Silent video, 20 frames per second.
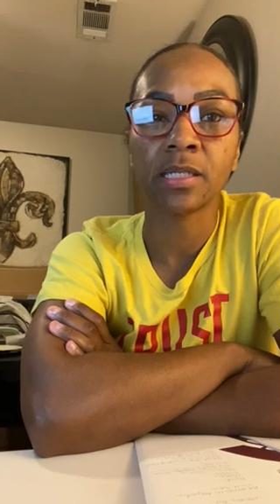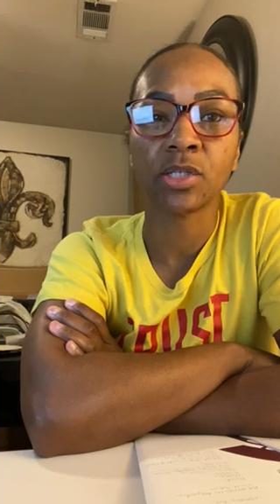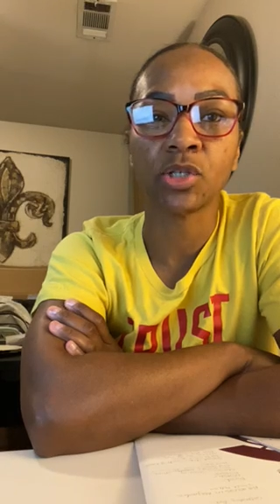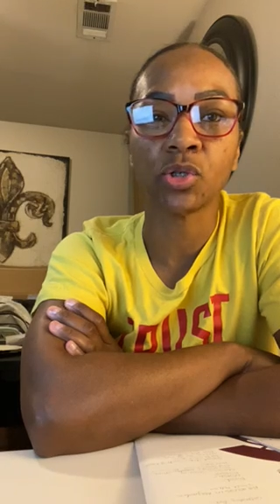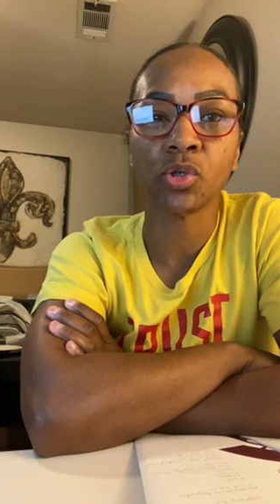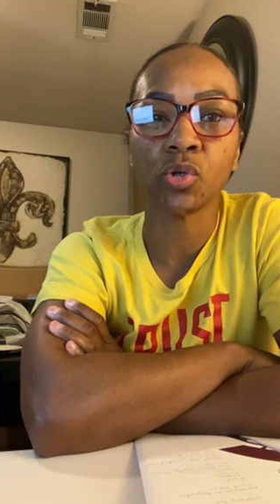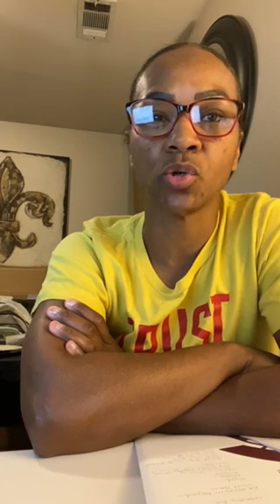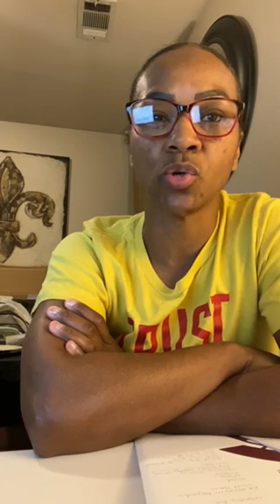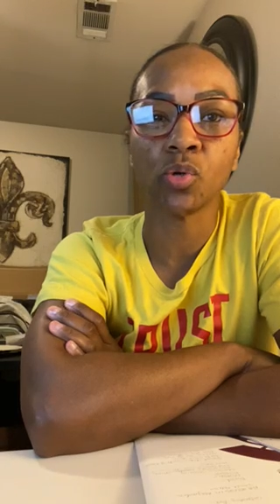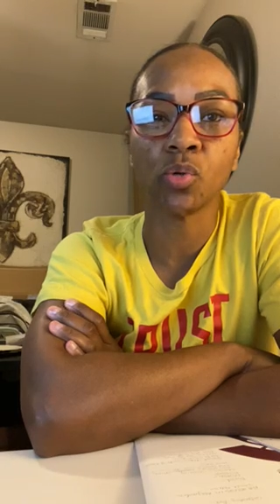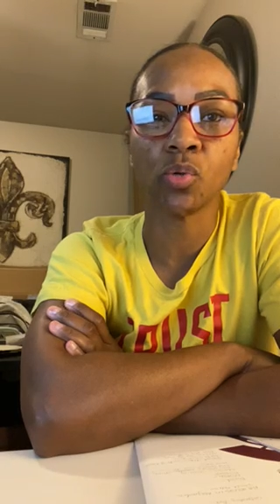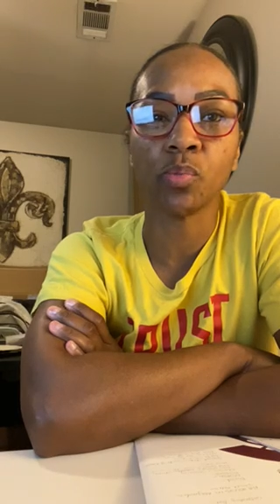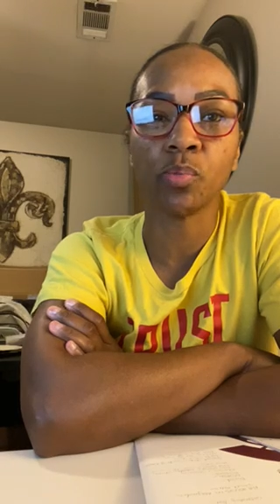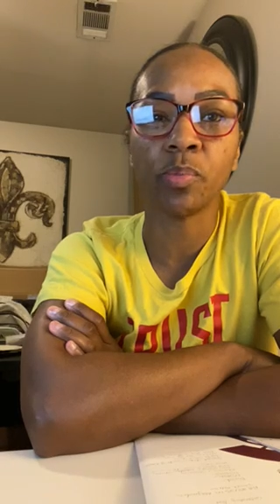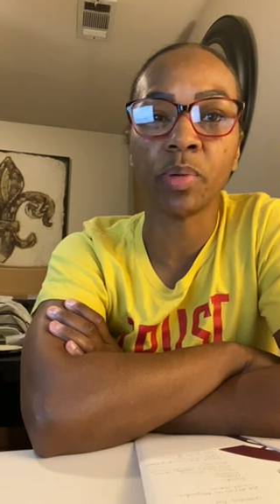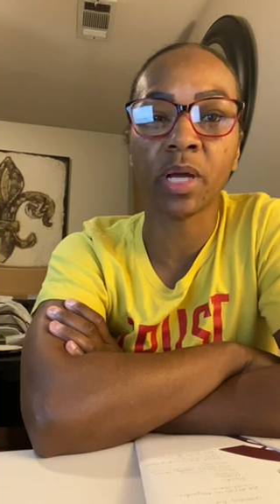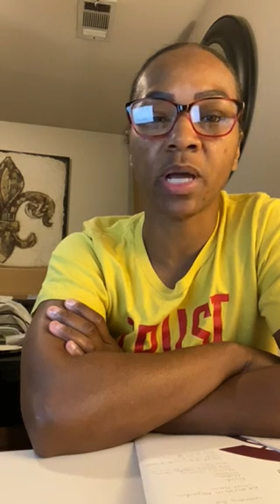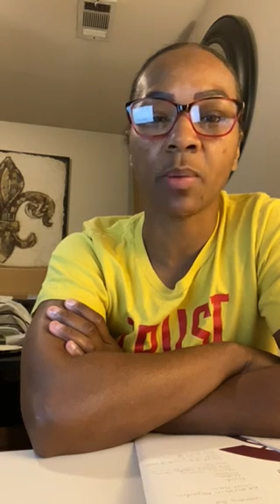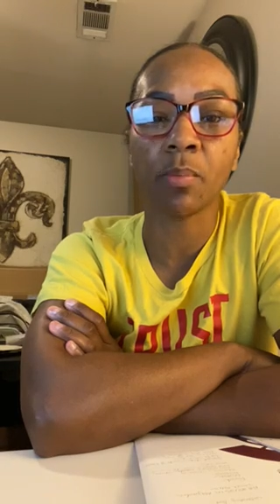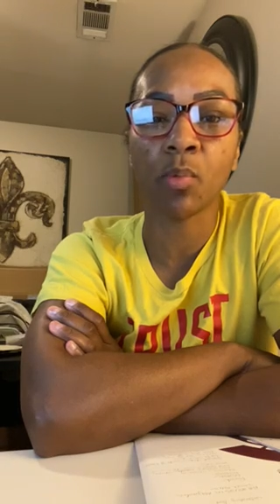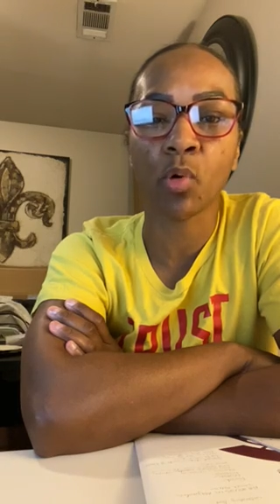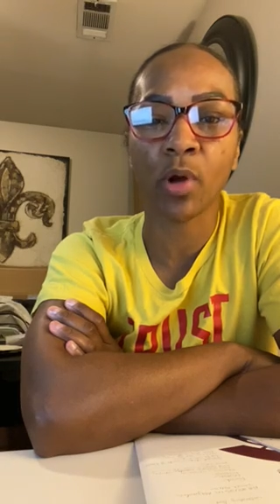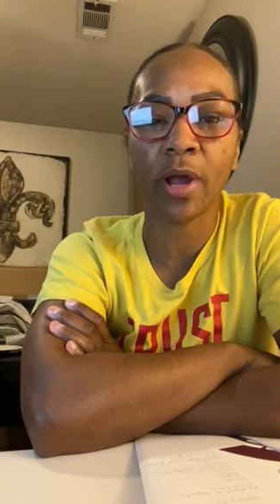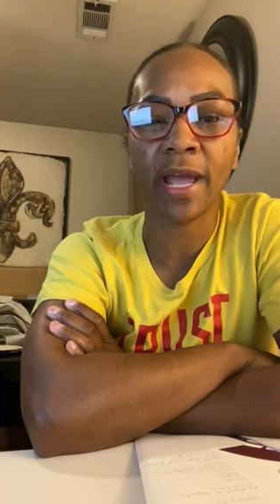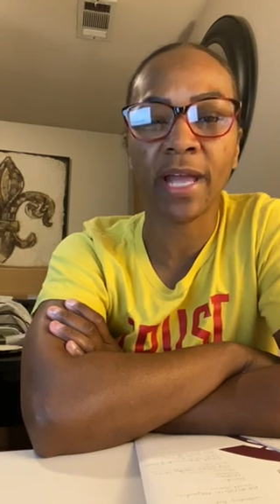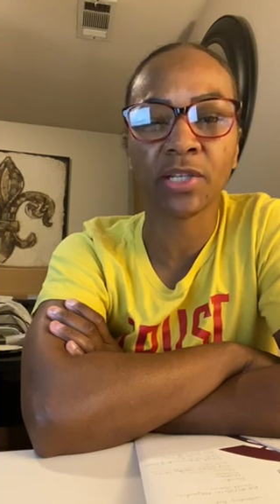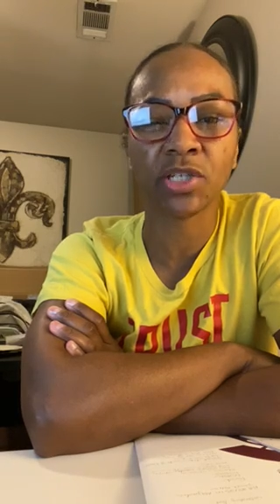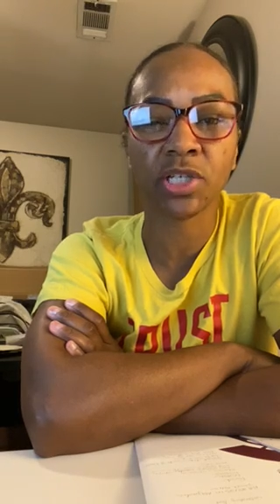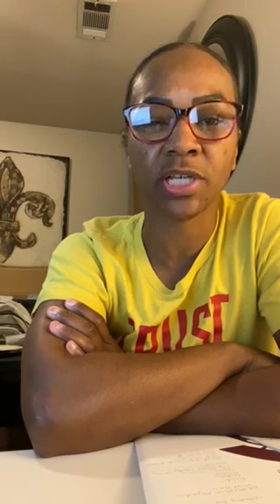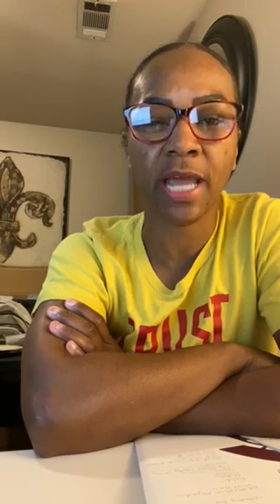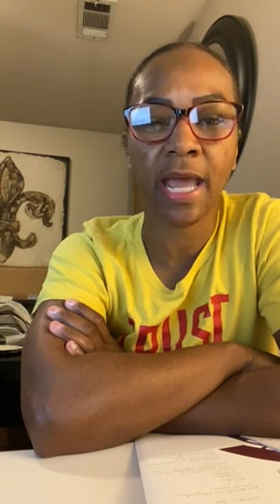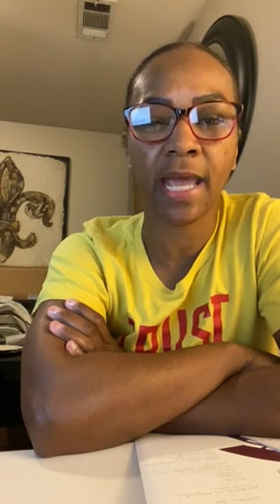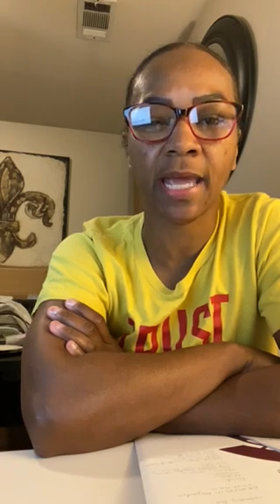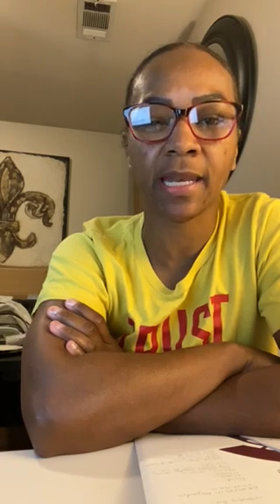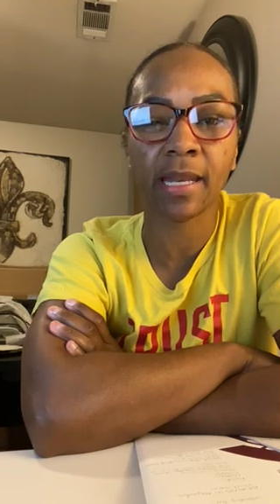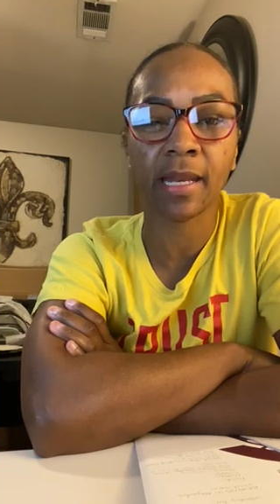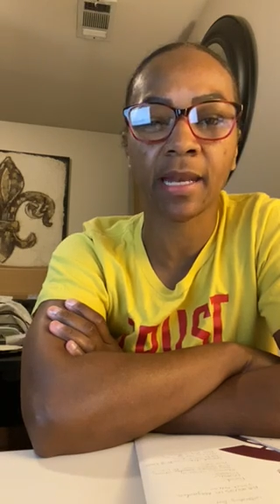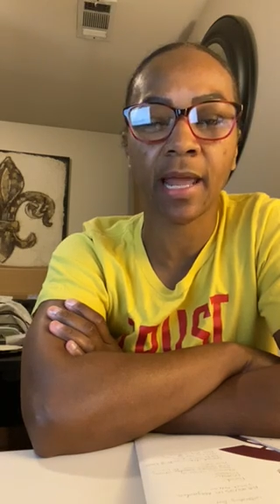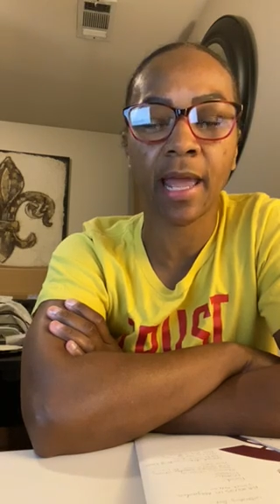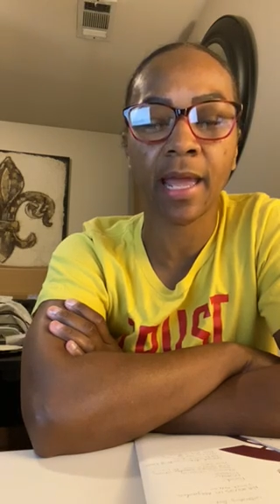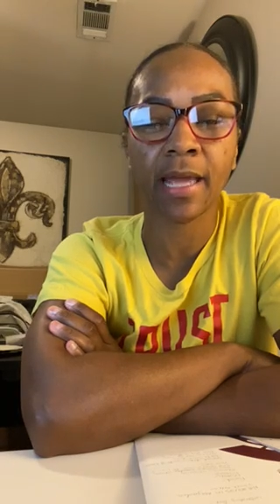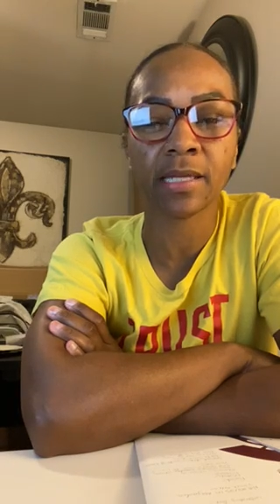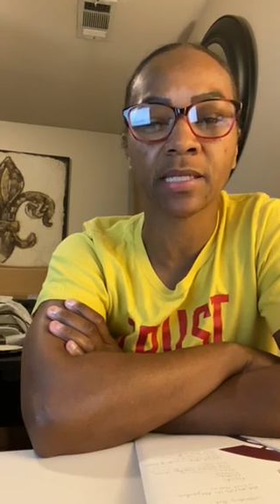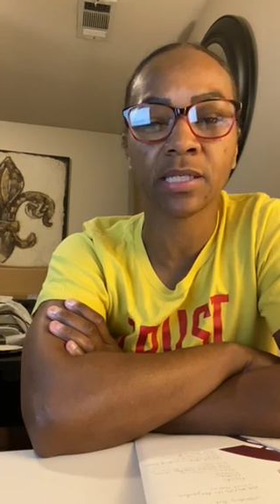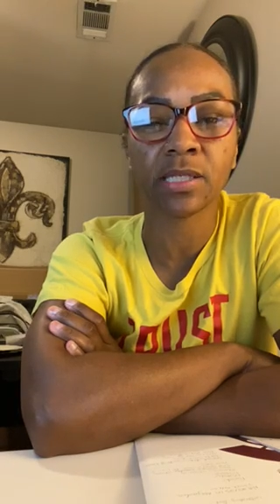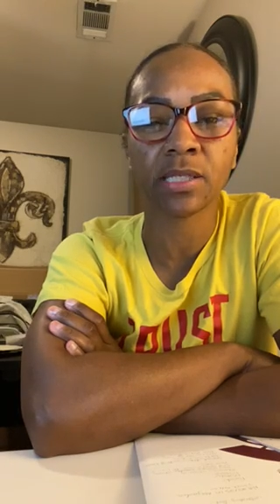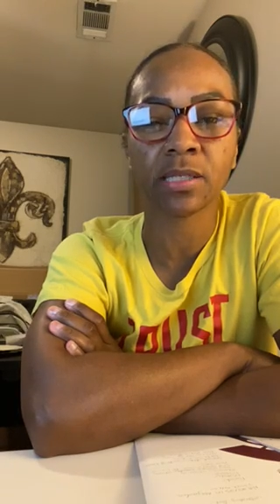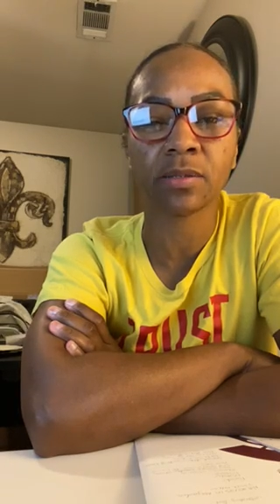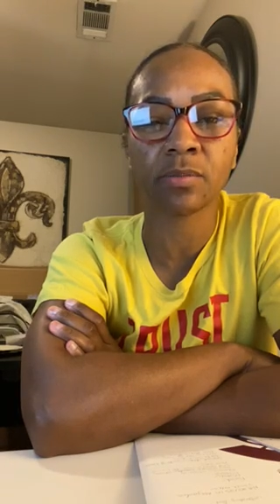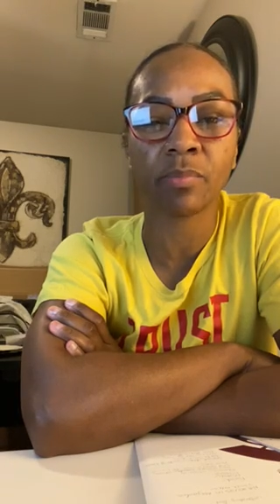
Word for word: to become more educated as